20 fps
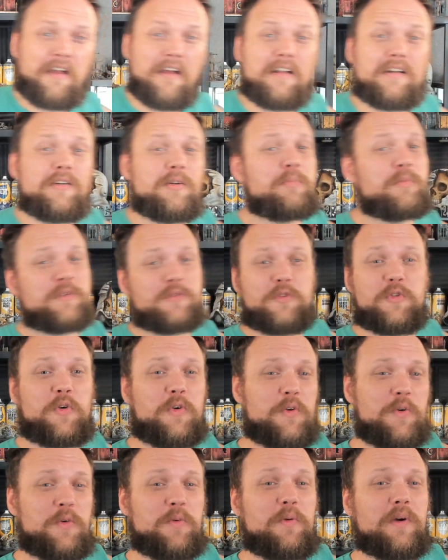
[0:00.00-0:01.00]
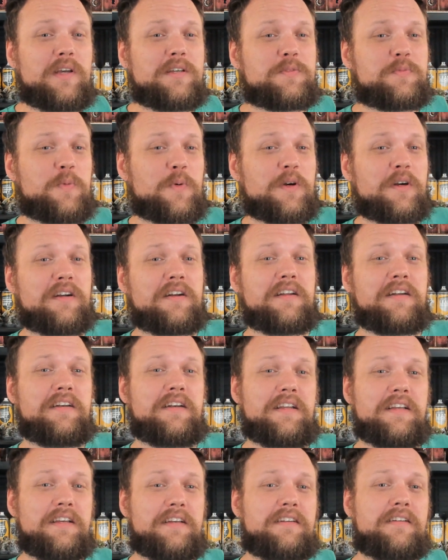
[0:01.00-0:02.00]
Number two is we're going to
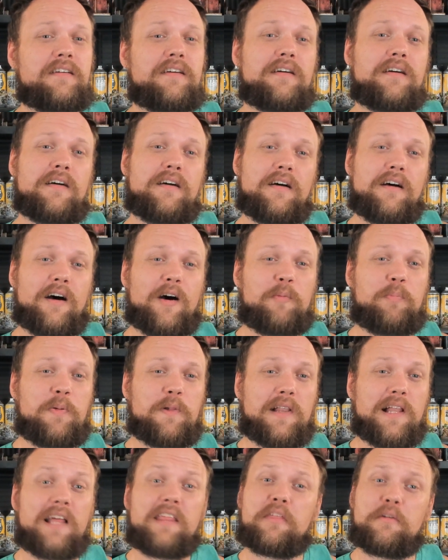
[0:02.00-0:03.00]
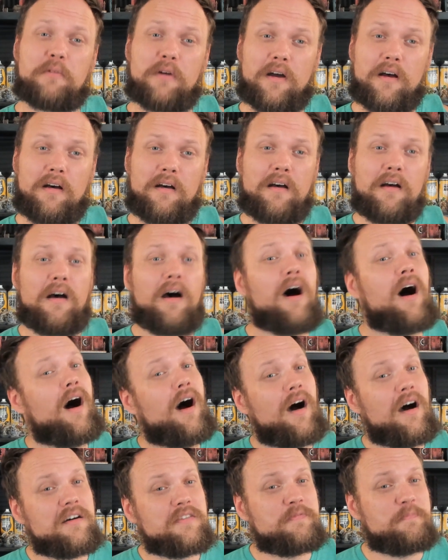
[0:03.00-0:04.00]
need a plethora
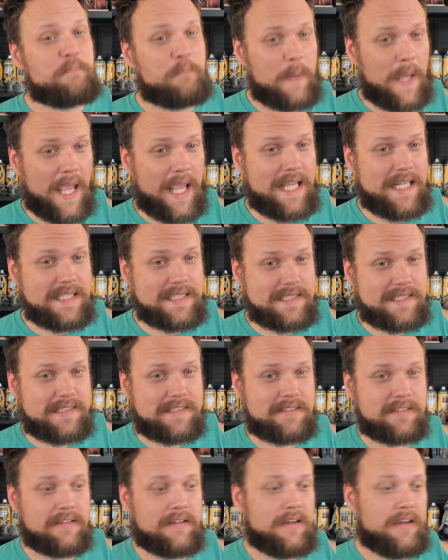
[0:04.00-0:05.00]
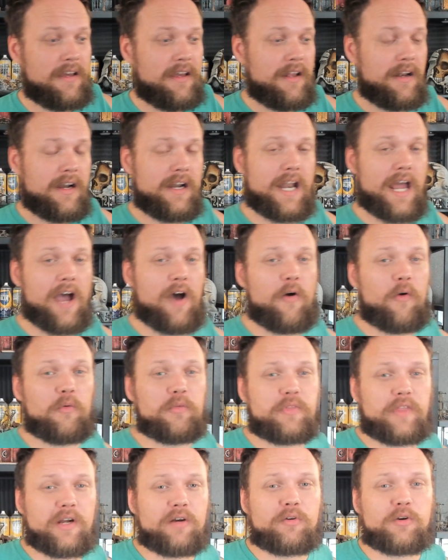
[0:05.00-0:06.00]
of paints. Now,
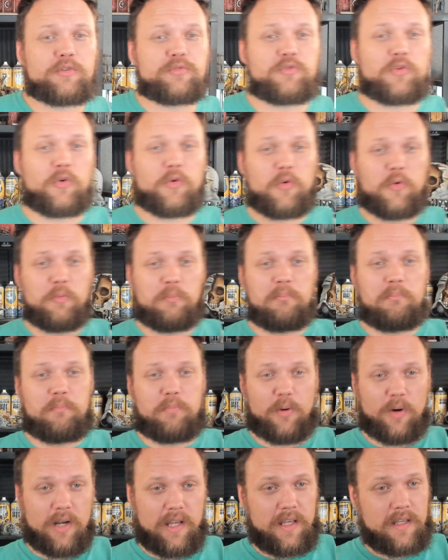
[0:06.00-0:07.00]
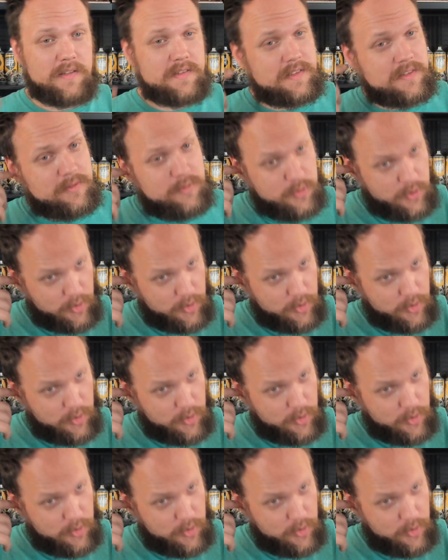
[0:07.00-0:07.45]
there are two brands